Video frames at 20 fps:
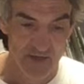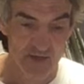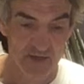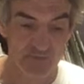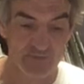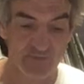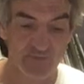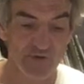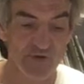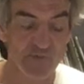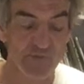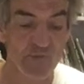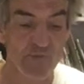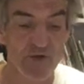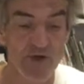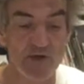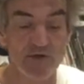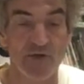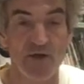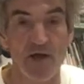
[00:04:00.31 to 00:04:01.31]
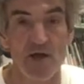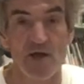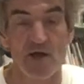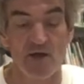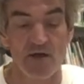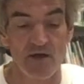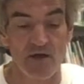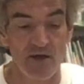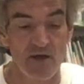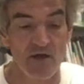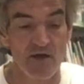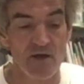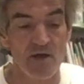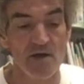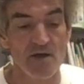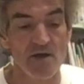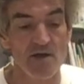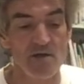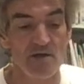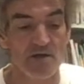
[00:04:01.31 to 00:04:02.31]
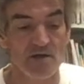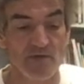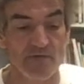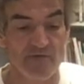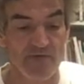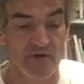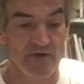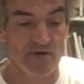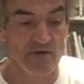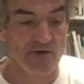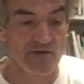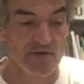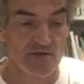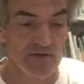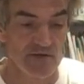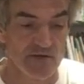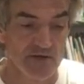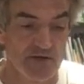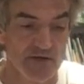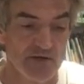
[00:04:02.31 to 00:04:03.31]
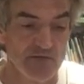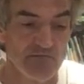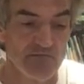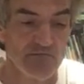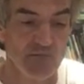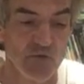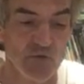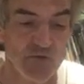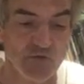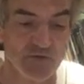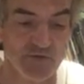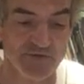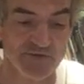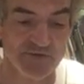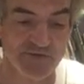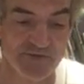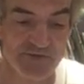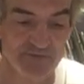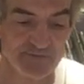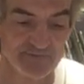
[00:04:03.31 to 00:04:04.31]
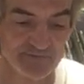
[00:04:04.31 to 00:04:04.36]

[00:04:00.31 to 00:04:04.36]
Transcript: and put them around all of our molds.